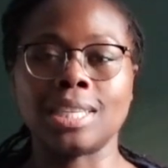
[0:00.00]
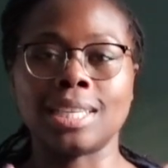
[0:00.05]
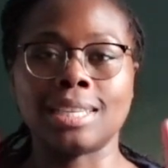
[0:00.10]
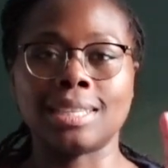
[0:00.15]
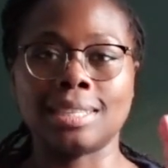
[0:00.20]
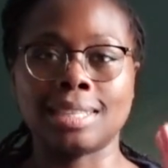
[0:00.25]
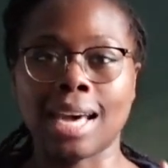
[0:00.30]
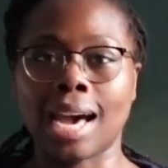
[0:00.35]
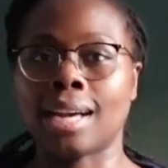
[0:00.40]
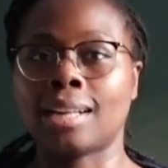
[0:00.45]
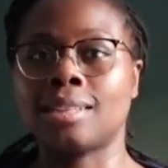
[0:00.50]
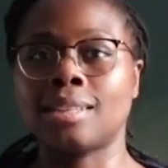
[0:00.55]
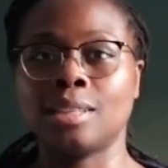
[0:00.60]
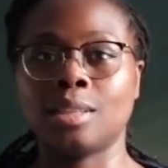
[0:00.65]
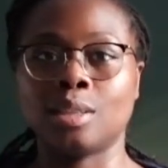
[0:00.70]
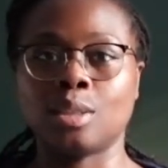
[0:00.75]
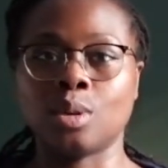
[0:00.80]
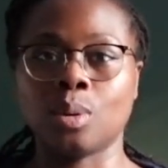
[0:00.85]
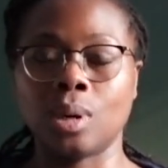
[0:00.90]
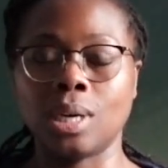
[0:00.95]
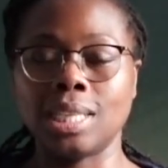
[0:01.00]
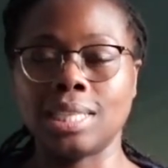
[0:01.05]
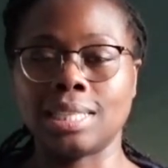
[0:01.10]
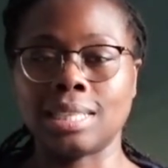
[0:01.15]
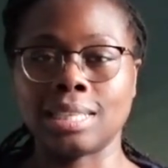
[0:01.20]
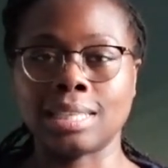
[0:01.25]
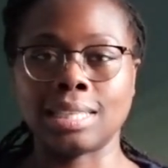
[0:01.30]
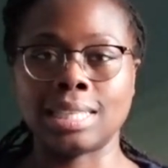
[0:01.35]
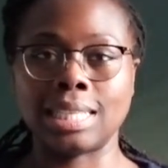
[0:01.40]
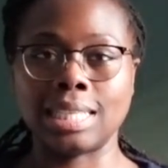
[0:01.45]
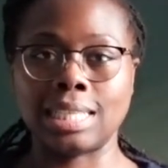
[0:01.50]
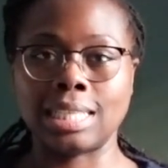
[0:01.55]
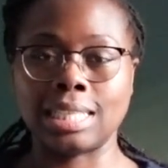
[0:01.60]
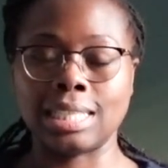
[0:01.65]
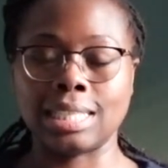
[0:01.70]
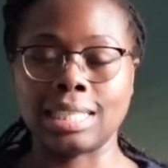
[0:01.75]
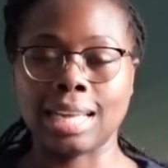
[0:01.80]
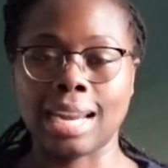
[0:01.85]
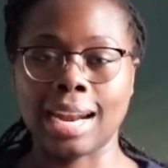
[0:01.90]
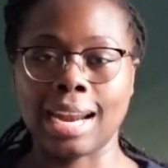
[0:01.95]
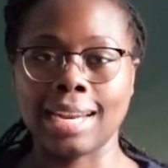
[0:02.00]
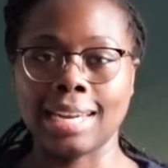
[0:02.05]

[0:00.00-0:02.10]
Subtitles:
exactly the 26 stitches that I